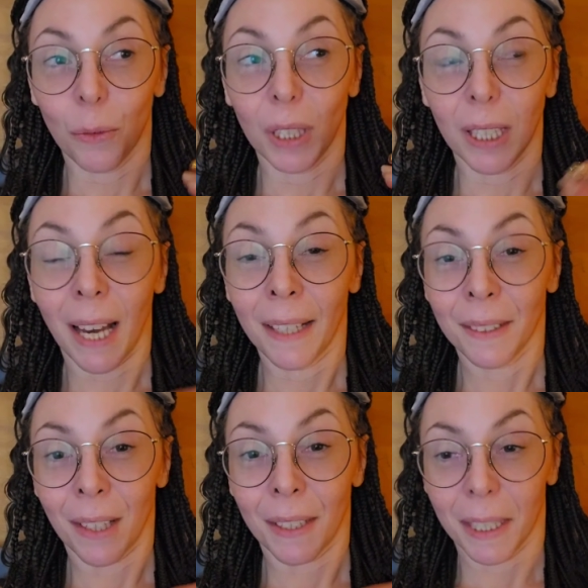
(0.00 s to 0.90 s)

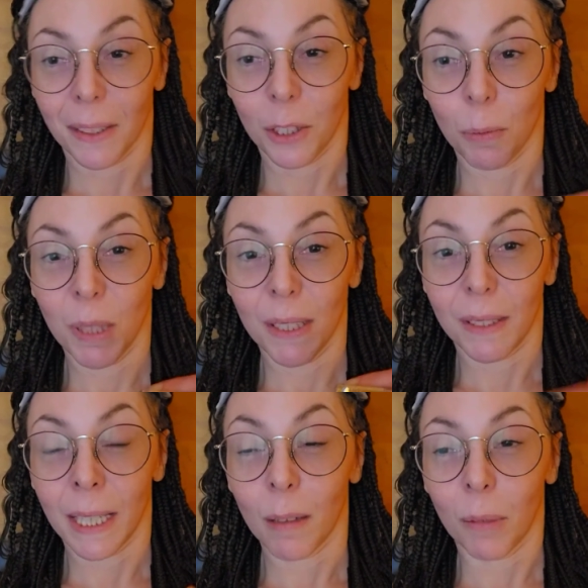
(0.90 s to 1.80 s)
relies on it to be
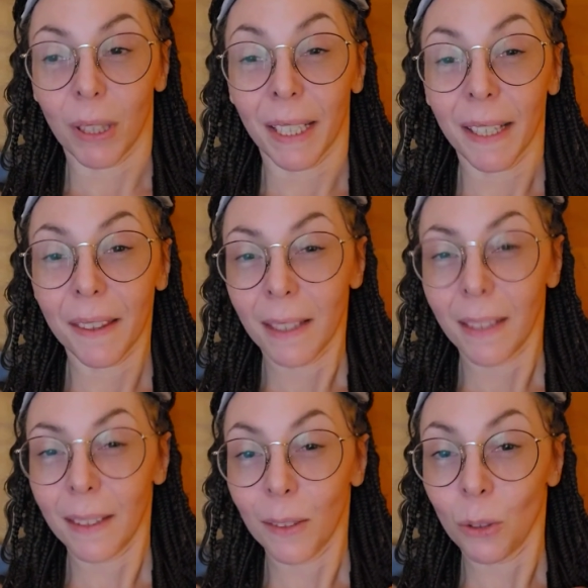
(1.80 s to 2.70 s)
stable. And I
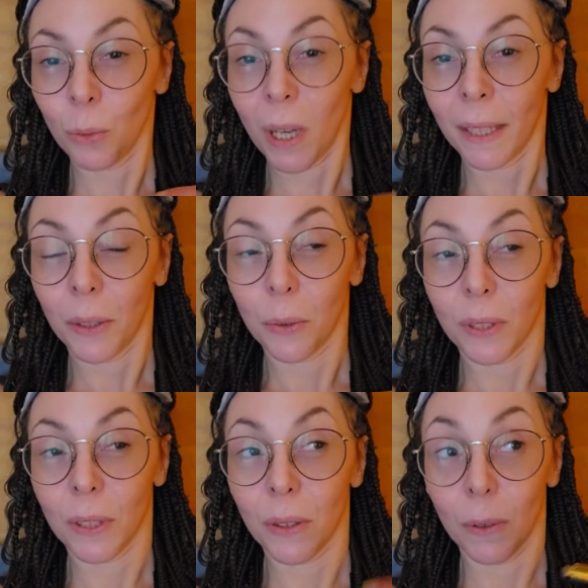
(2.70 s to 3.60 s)
think this is why you
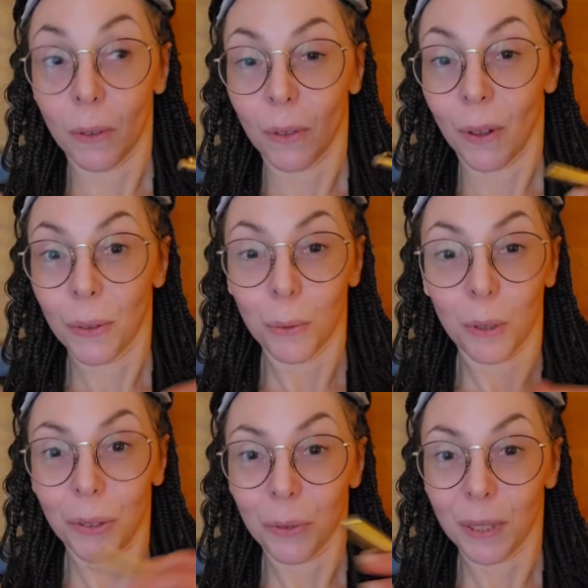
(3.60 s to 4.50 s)
see all the
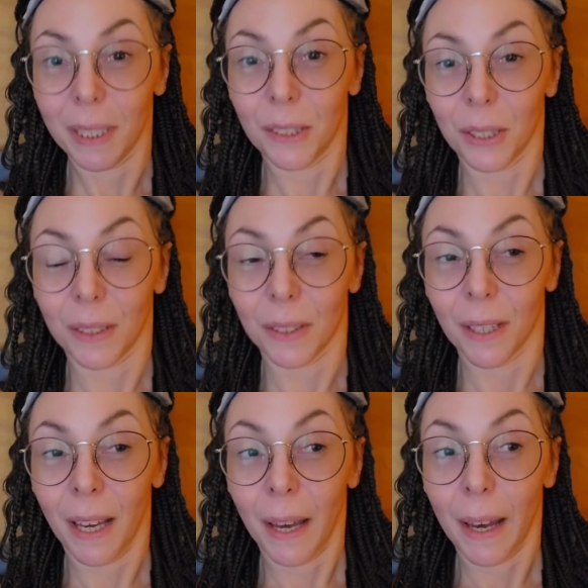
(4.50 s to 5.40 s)
world
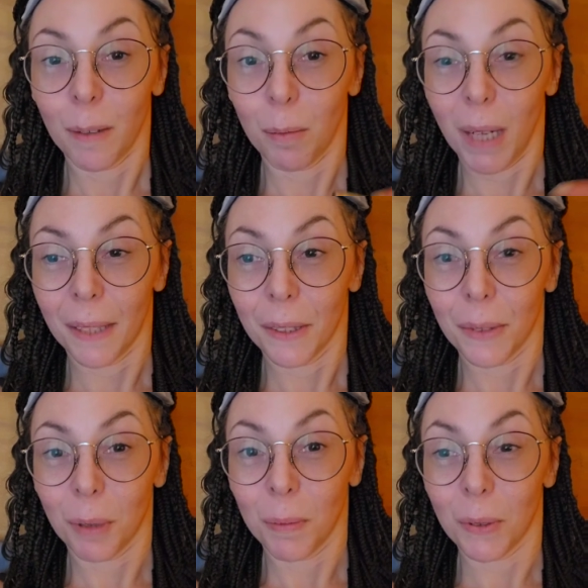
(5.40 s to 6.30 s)
religions
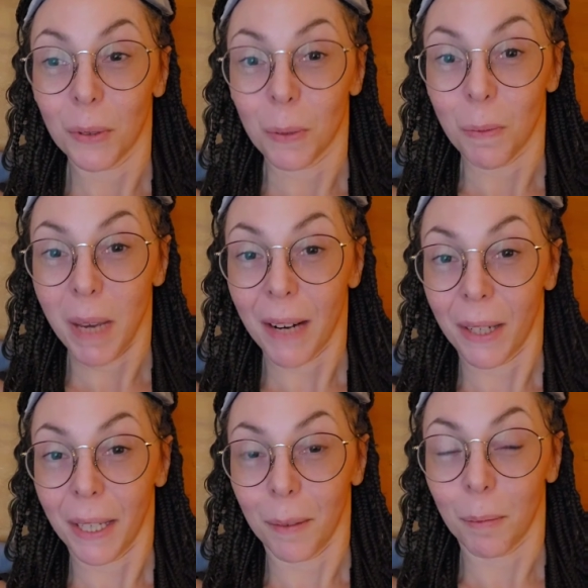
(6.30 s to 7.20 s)
admonish people to
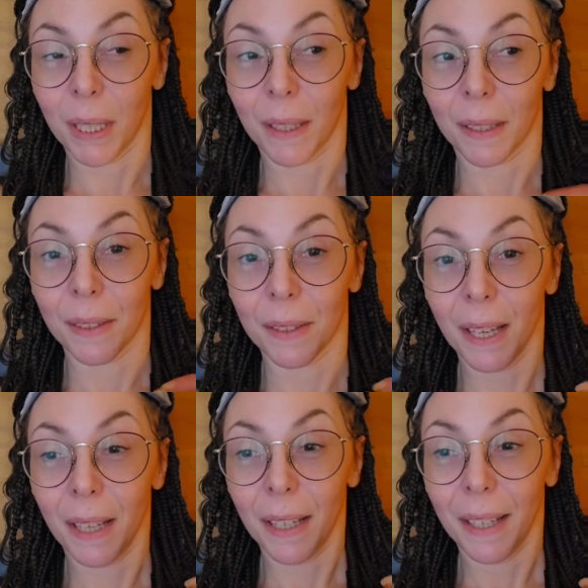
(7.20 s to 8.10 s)
marry, because
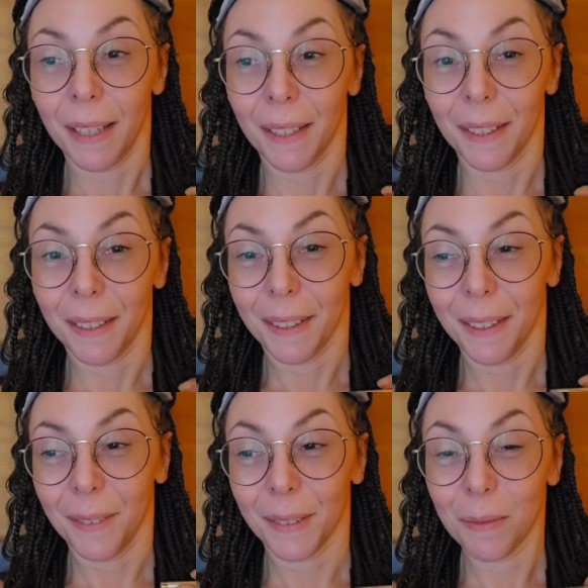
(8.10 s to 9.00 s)
it
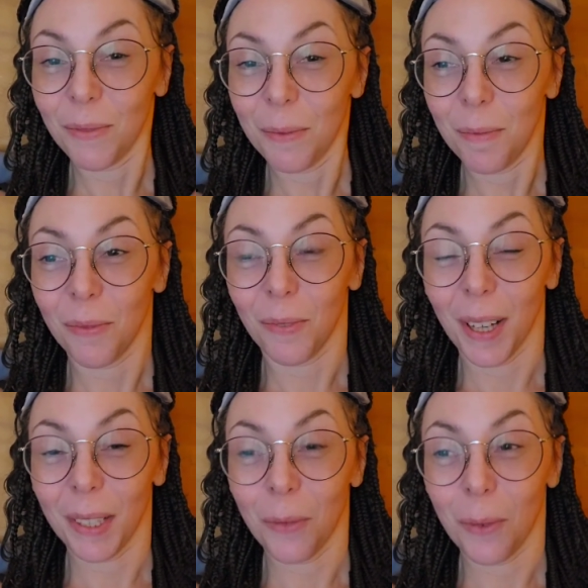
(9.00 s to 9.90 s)
keeps them from
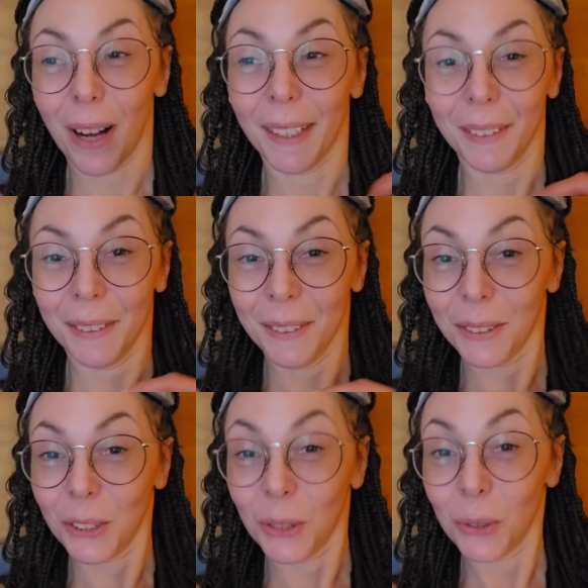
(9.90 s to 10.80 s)
running wild in
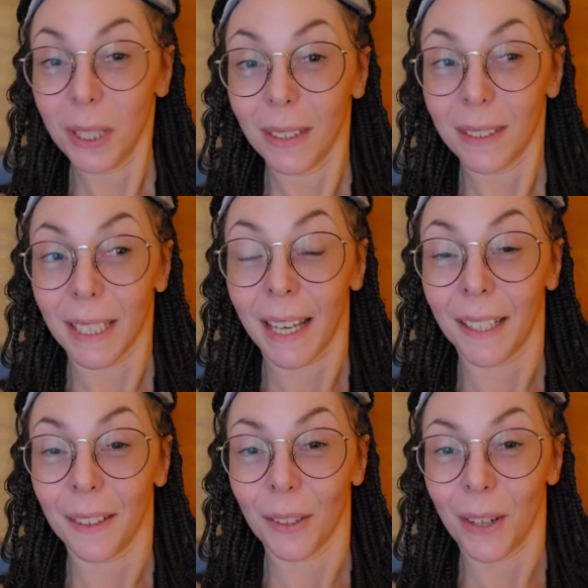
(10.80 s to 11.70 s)
the streets
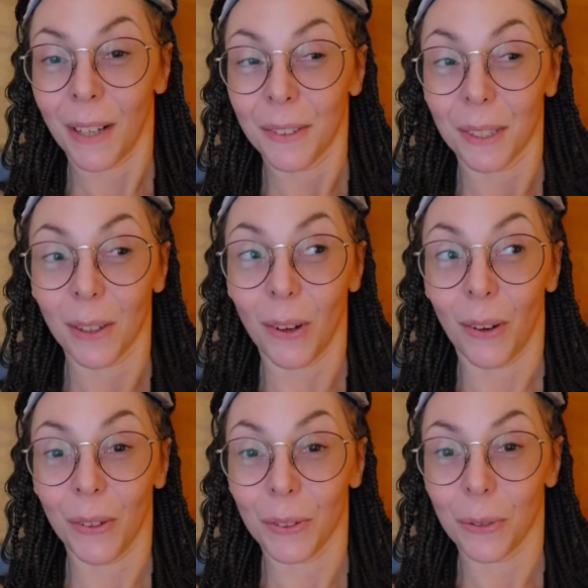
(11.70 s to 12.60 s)
and causing
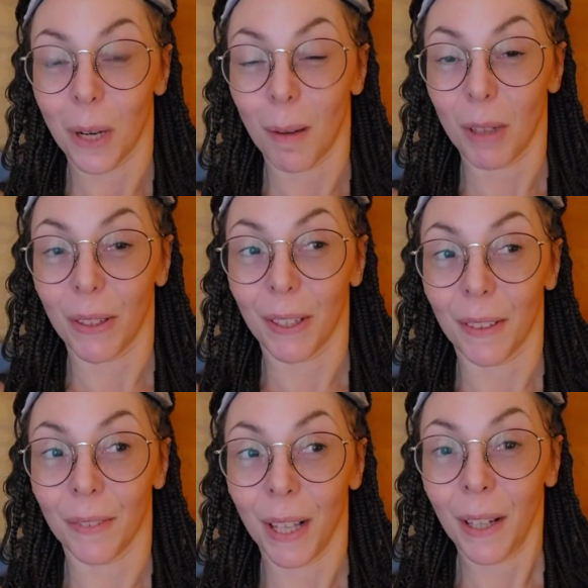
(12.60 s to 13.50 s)
all the drama
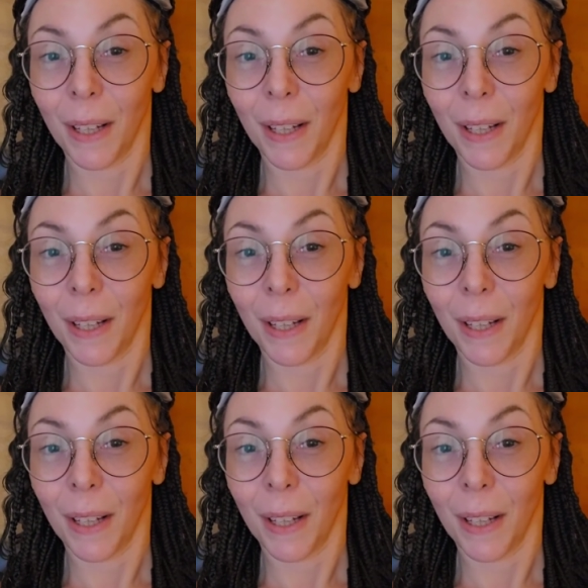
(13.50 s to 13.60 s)
of